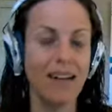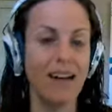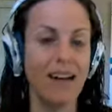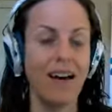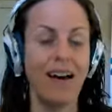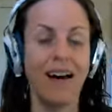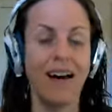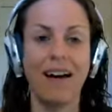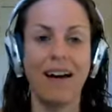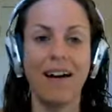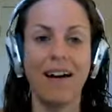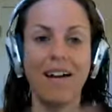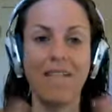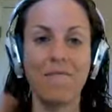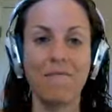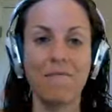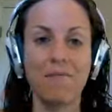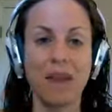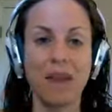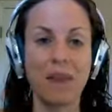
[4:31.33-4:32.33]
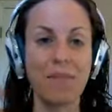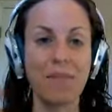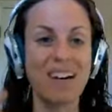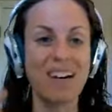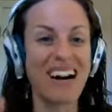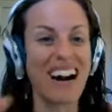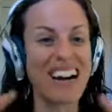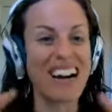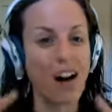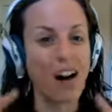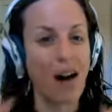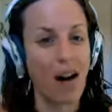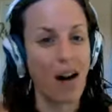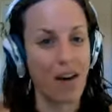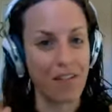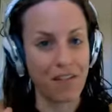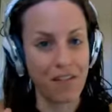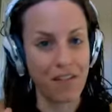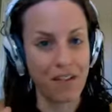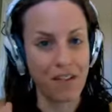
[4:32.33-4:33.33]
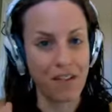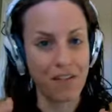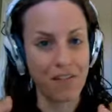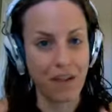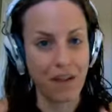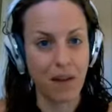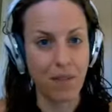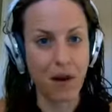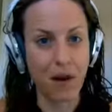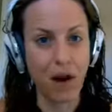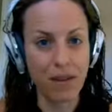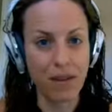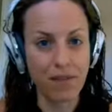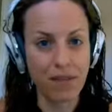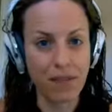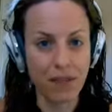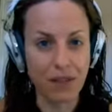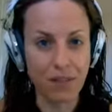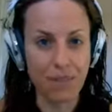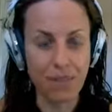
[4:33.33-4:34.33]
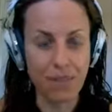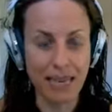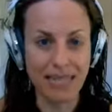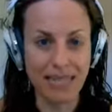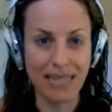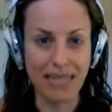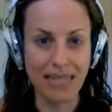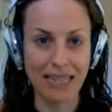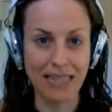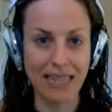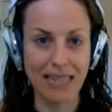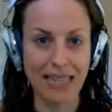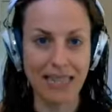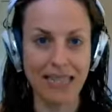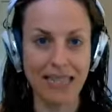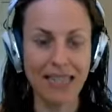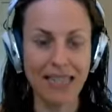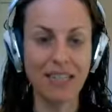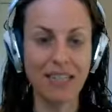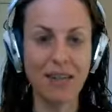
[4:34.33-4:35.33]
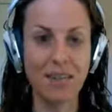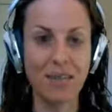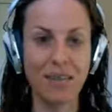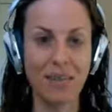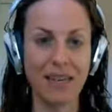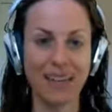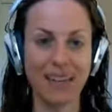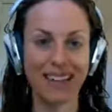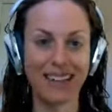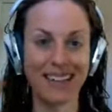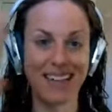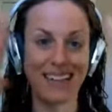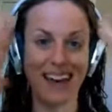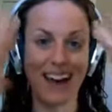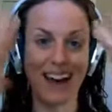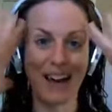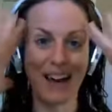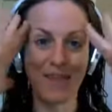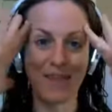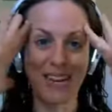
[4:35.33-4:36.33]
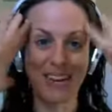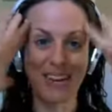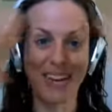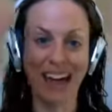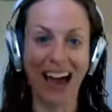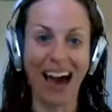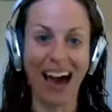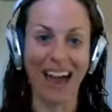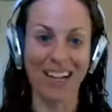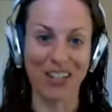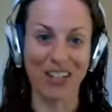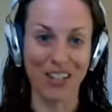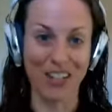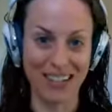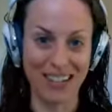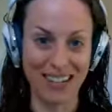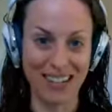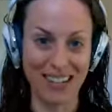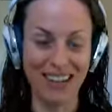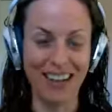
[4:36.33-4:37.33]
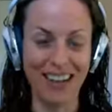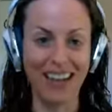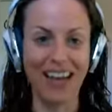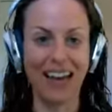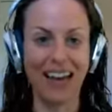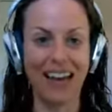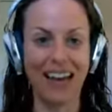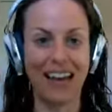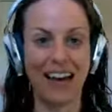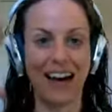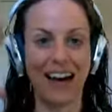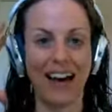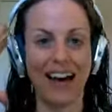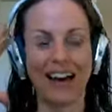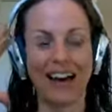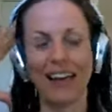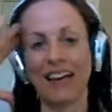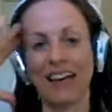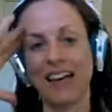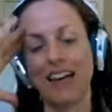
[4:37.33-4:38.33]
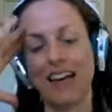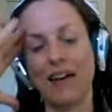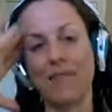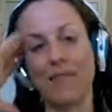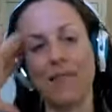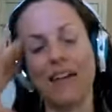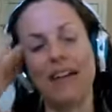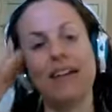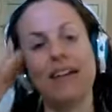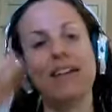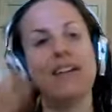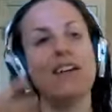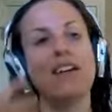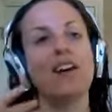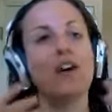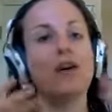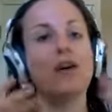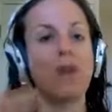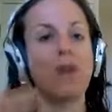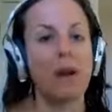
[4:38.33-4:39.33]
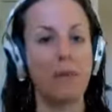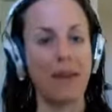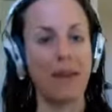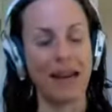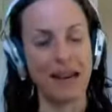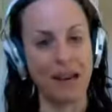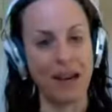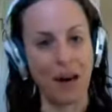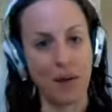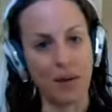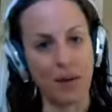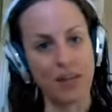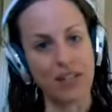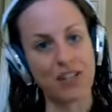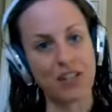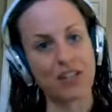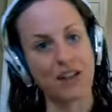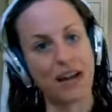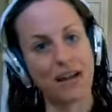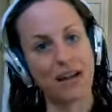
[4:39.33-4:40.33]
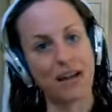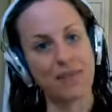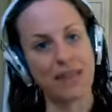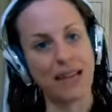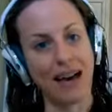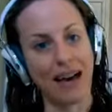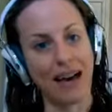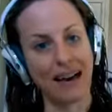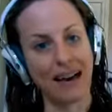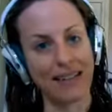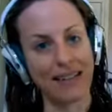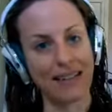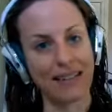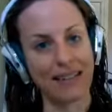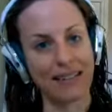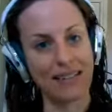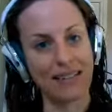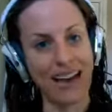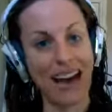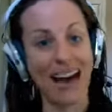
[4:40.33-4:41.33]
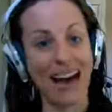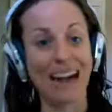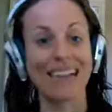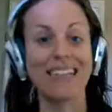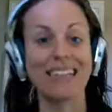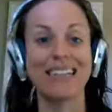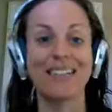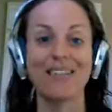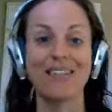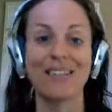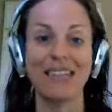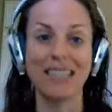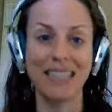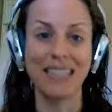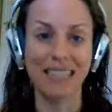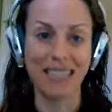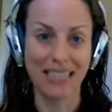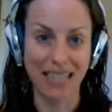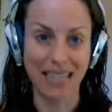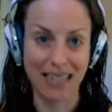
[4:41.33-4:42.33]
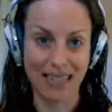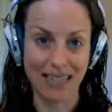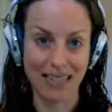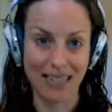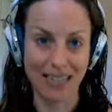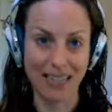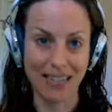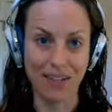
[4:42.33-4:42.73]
I'm cut off from all of those amazing things because I'm in action and I am in what Amanda Owen describes as active states.